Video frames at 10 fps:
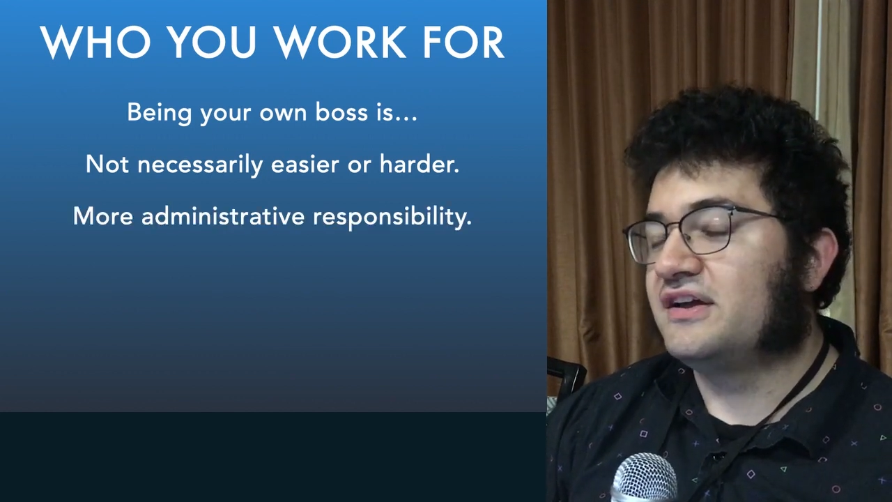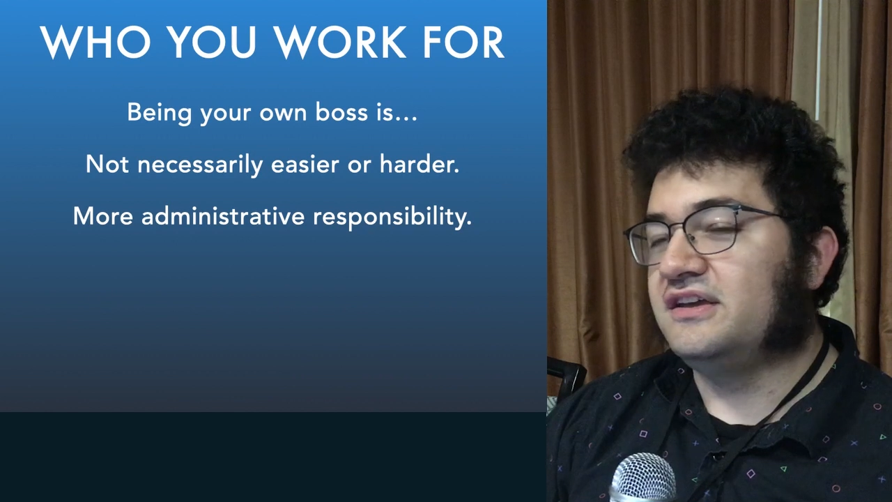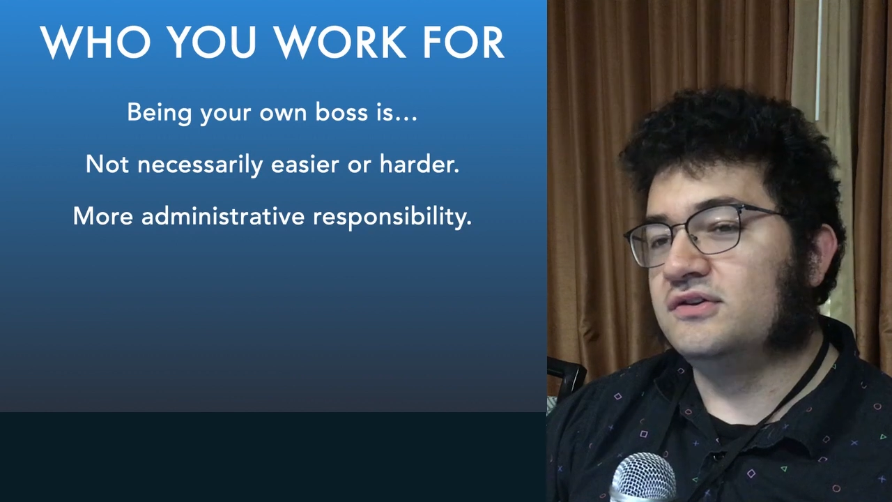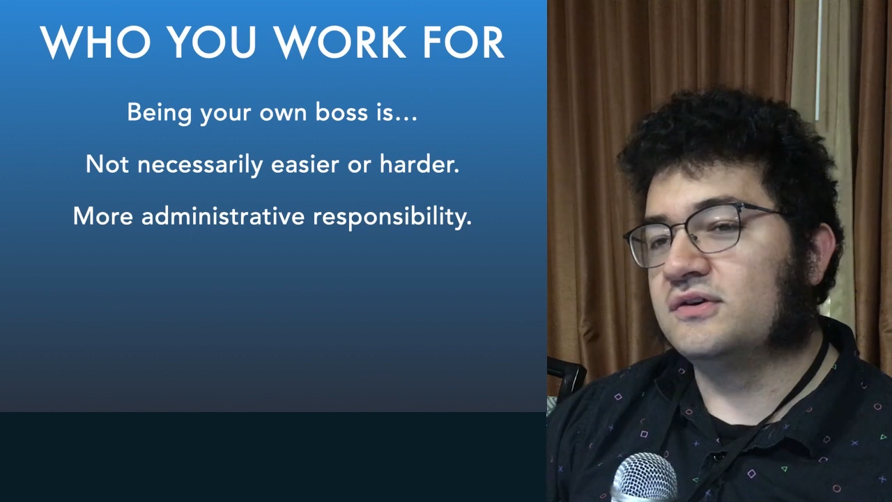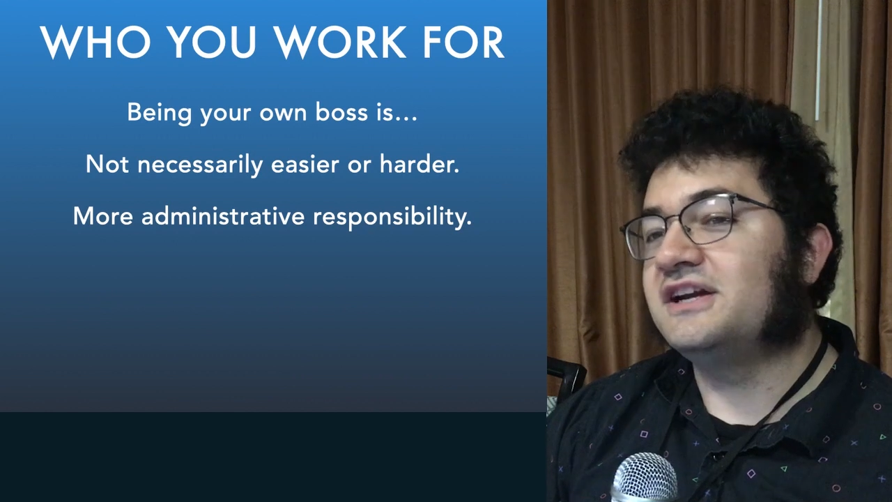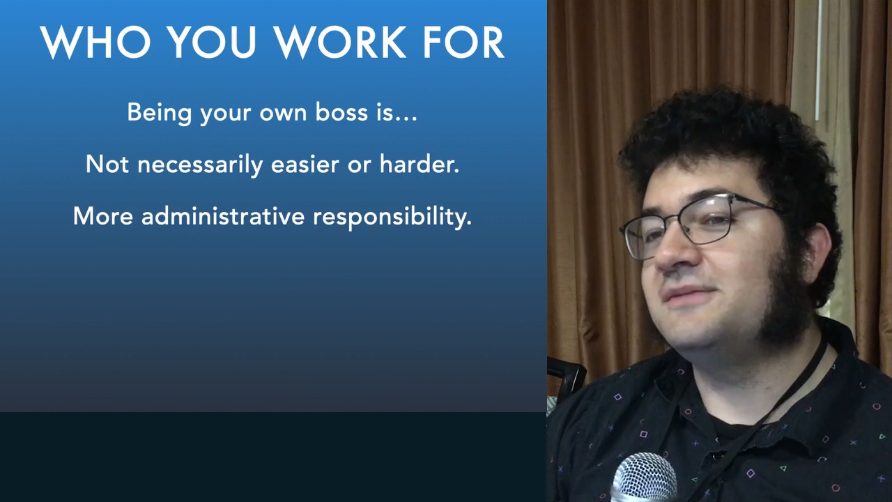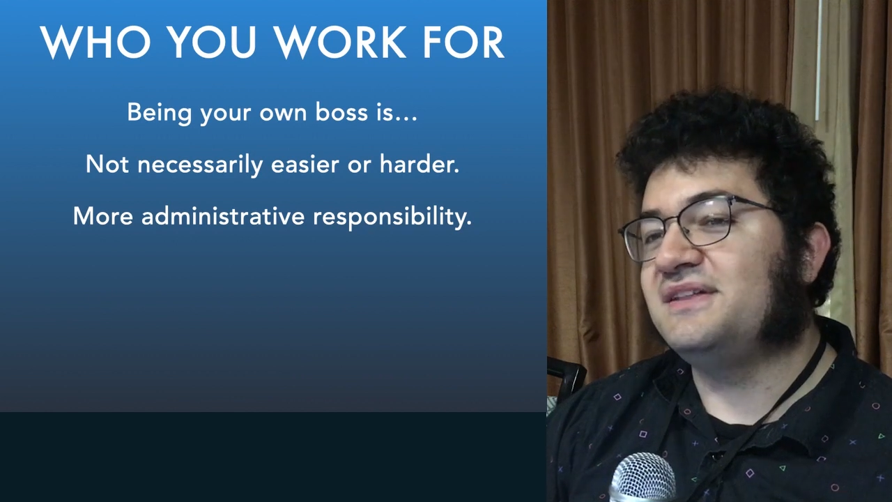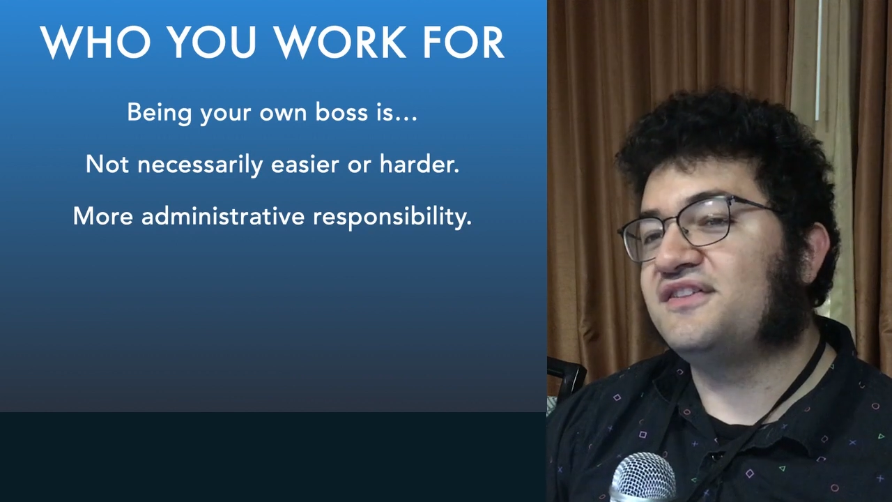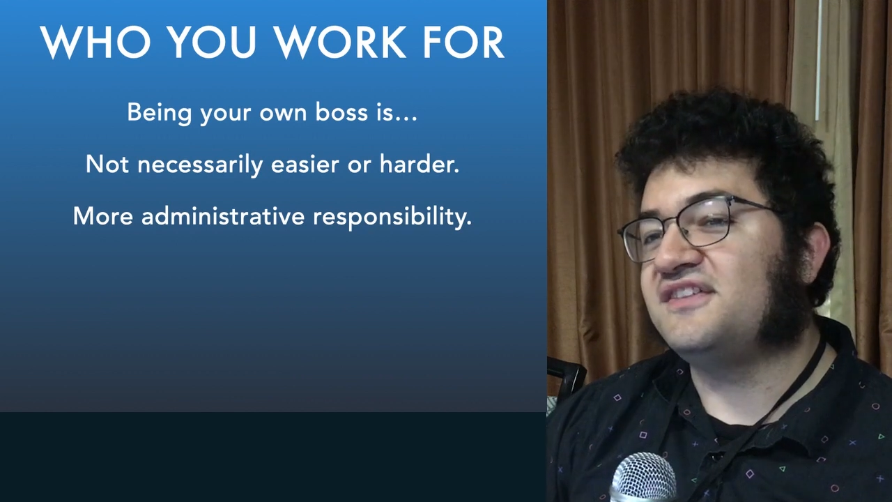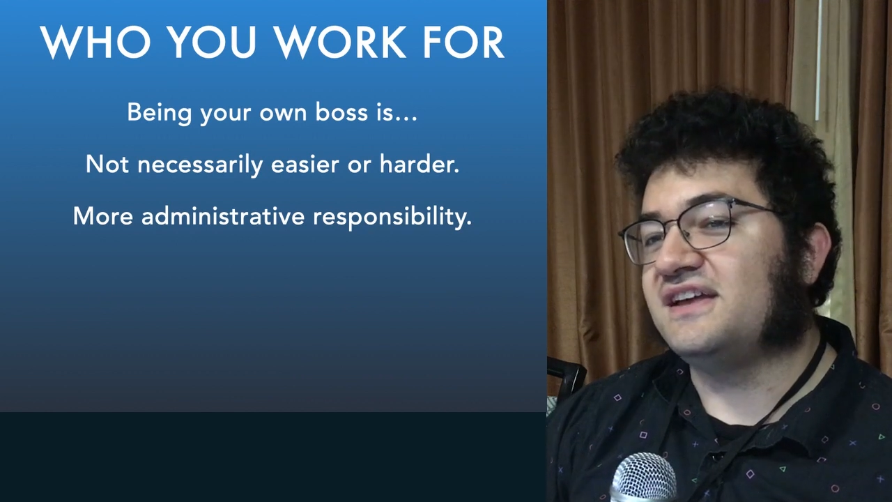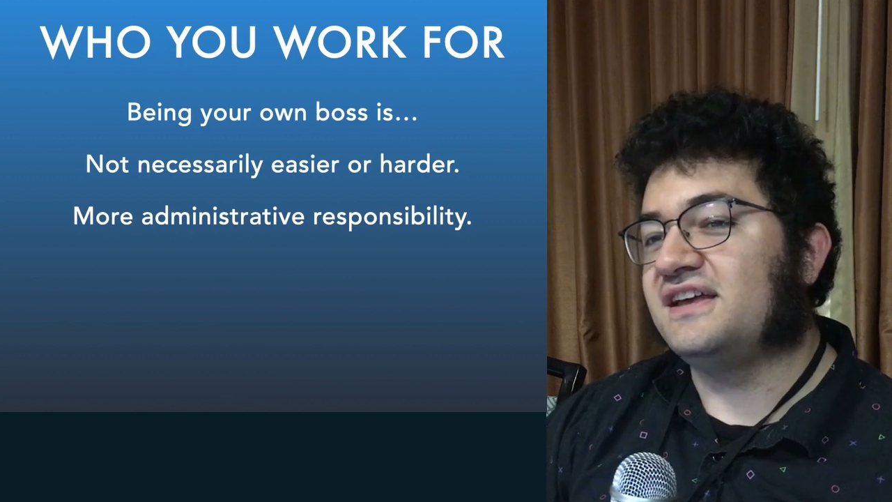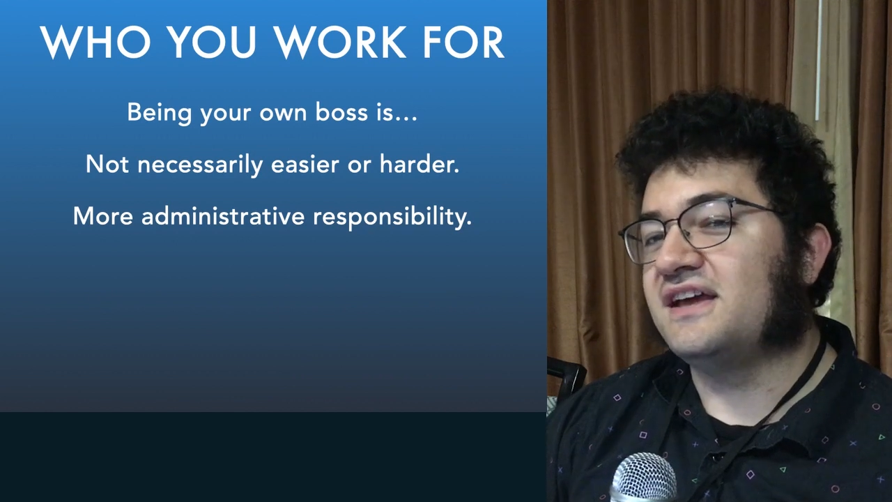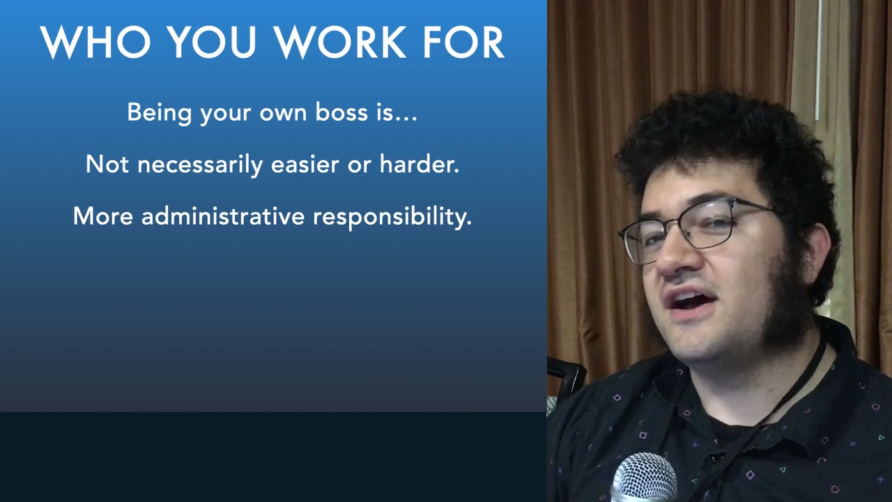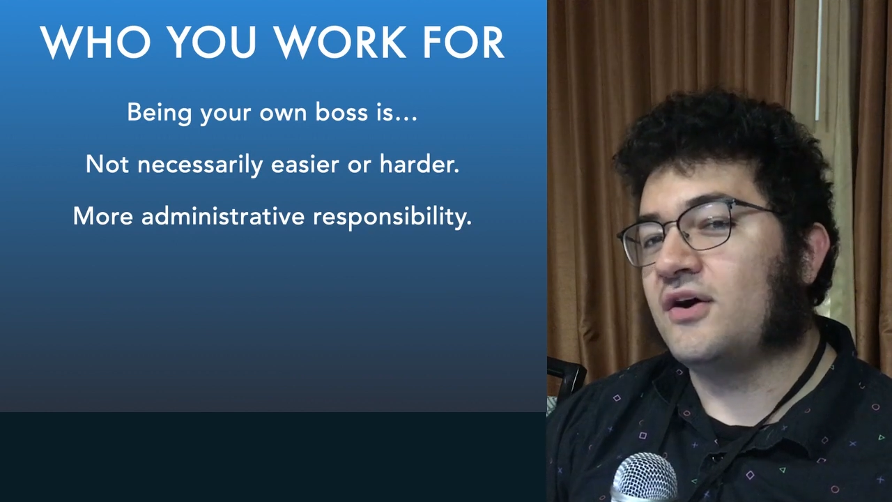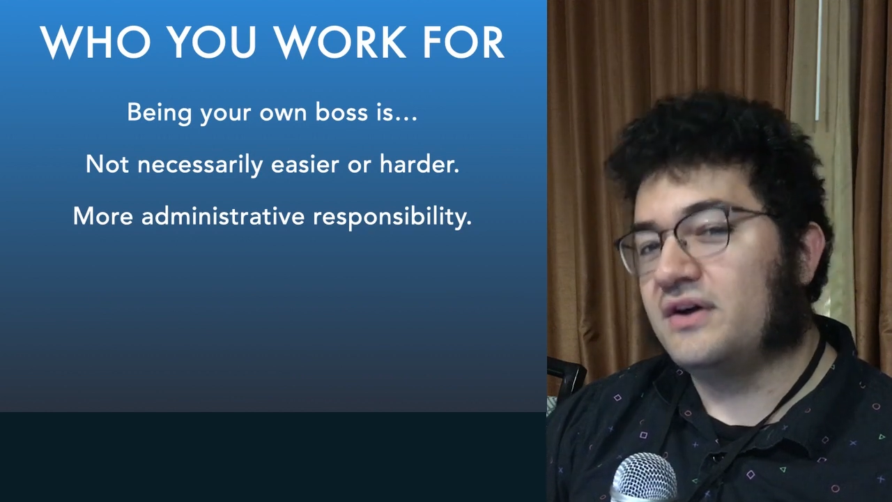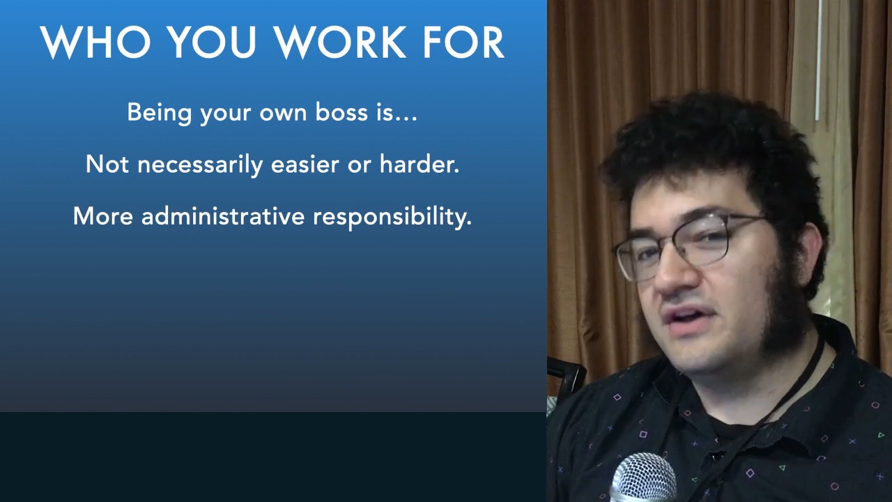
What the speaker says: You're going to be the CEO.